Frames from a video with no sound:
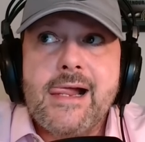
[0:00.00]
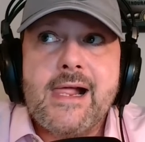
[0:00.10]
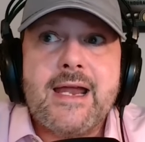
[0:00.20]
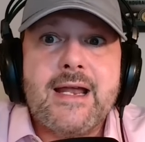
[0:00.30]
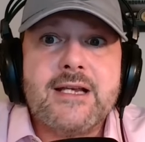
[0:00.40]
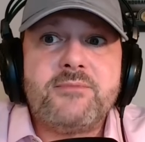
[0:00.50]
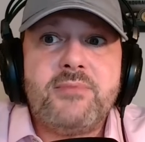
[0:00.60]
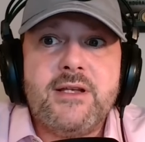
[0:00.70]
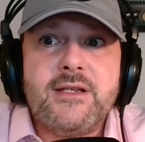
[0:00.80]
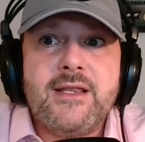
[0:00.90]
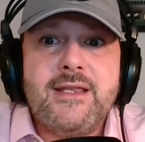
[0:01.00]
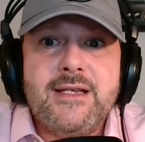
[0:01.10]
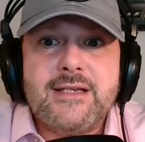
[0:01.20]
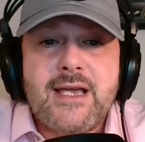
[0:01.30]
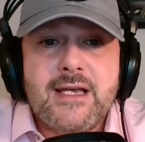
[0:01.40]
Can I split
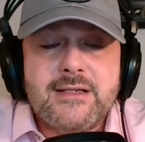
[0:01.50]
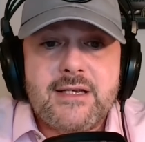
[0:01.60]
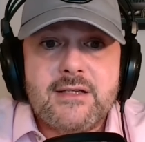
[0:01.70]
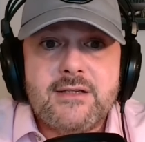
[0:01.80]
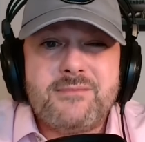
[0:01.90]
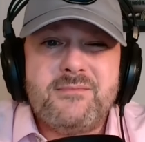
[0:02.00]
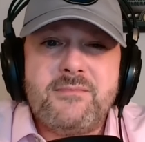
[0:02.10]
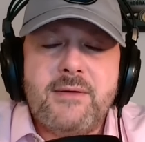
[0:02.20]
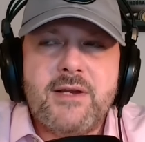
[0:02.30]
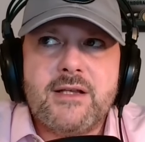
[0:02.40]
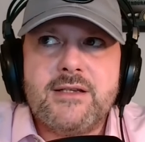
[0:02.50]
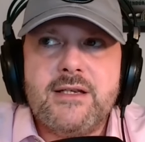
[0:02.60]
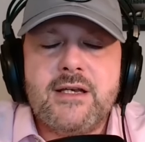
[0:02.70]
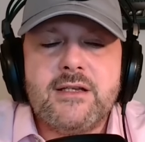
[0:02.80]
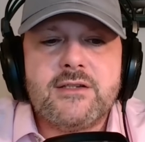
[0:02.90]
these assets, maybe not
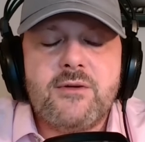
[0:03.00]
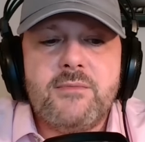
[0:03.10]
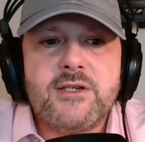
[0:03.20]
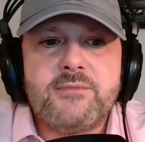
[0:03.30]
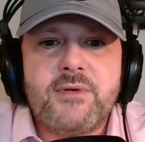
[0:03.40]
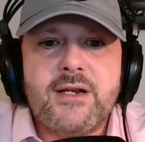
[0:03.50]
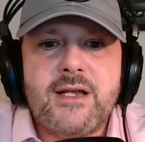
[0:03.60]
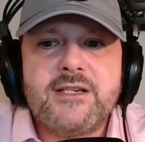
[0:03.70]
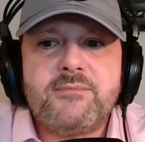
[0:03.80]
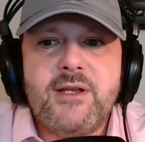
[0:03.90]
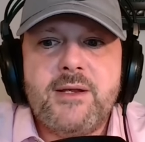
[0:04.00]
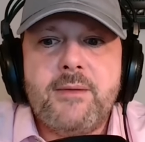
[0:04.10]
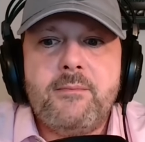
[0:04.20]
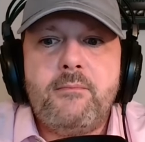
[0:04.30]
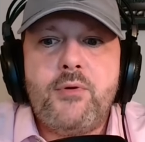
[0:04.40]
T. Higgins so much, but can I split
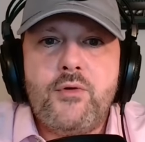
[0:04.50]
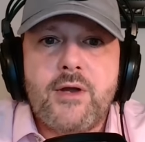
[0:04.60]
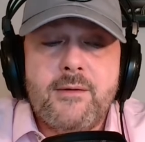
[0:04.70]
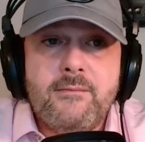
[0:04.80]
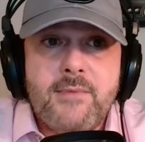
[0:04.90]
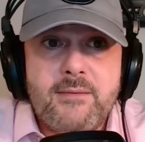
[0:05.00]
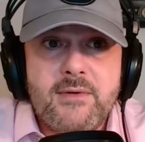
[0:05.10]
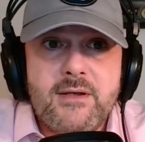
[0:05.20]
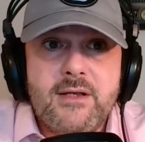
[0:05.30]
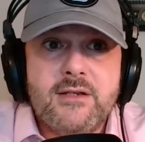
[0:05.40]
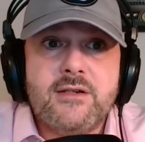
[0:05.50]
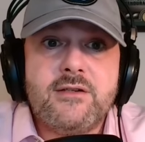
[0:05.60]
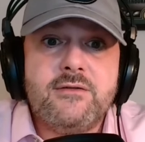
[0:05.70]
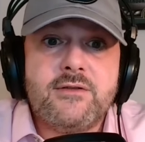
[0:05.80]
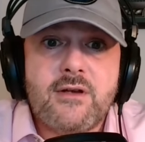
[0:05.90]
Puka maybe into
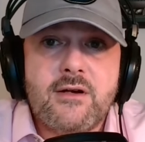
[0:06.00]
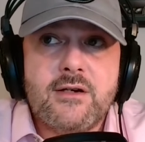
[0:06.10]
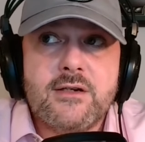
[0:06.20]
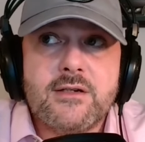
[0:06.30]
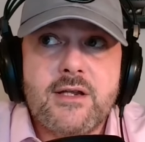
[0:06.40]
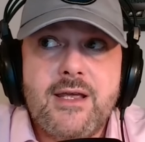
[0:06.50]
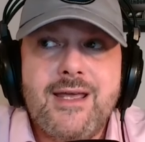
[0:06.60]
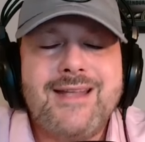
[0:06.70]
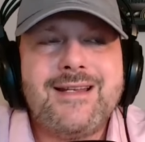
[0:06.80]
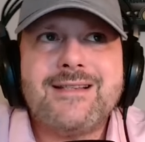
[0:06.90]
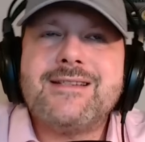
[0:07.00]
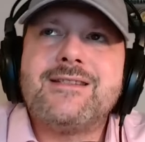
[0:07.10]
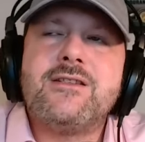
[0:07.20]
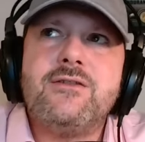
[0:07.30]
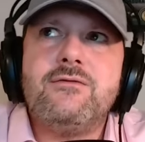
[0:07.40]
two starters and not
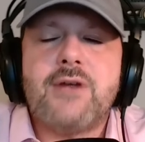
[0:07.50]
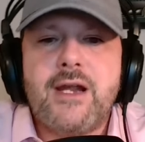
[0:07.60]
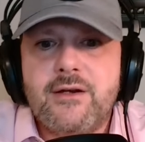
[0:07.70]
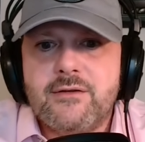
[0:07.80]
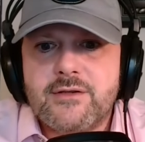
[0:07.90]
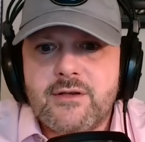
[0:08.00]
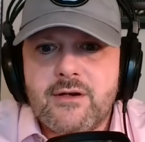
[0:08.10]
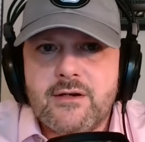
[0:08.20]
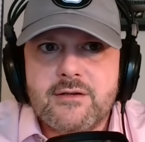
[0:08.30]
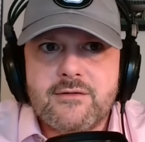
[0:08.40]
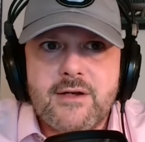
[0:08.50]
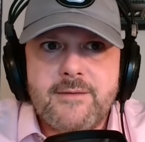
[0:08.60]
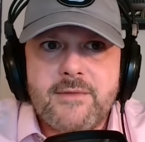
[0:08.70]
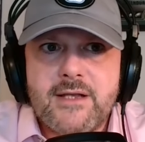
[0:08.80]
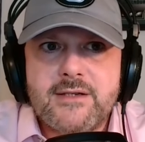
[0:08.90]
just two rando starters,
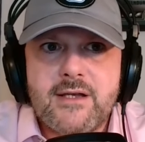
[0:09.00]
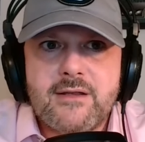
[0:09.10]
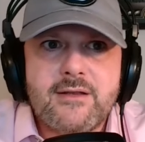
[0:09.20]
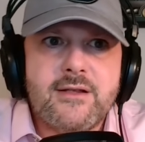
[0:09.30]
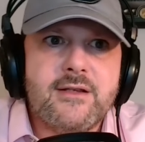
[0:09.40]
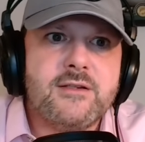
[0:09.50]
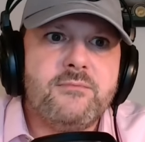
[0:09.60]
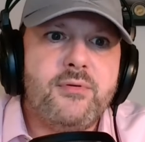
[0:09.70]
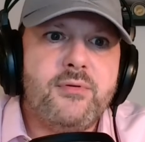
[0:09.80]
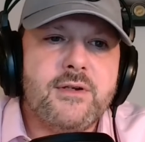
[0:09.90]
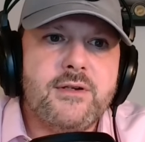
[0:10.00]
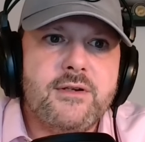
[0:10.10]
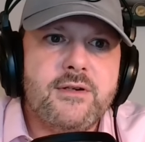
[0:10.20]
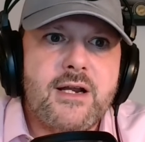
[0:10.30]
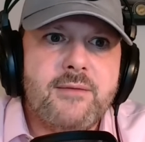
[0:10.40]
right? That's the other thing that's important.
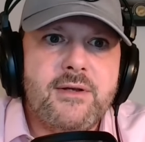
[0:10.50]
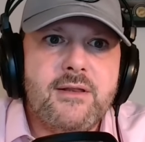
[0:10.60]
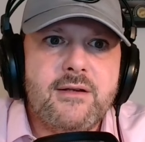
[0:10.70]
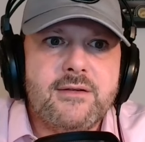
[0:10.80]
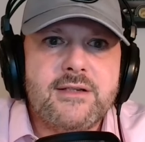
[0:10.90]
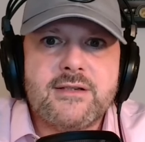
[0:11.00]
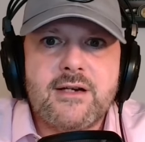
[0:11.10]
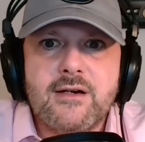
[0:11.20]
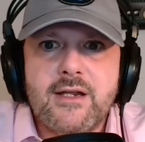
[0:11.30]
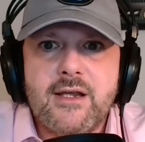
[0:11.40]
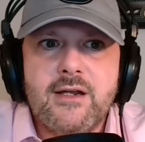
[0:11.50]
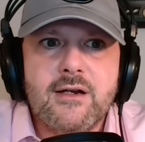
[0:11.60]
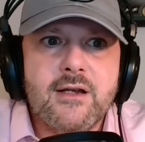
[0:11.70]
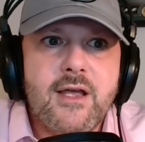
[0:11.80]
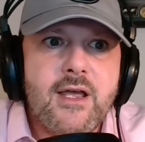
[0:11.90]
You got to be a little discerning
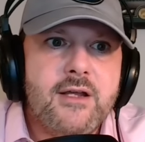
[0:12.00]
here.